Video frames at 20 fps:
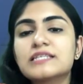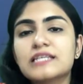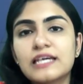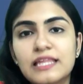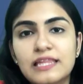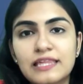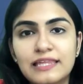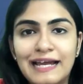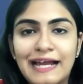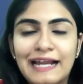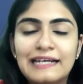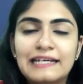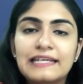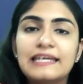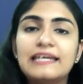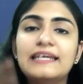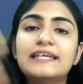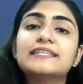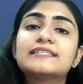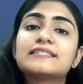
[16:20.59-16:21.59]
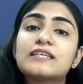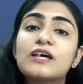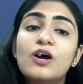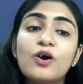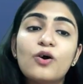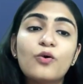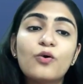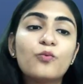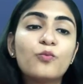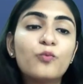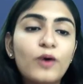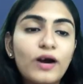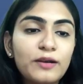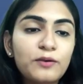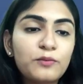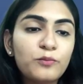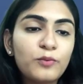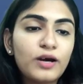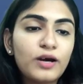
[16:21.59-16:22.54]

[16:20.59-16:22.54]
in that case one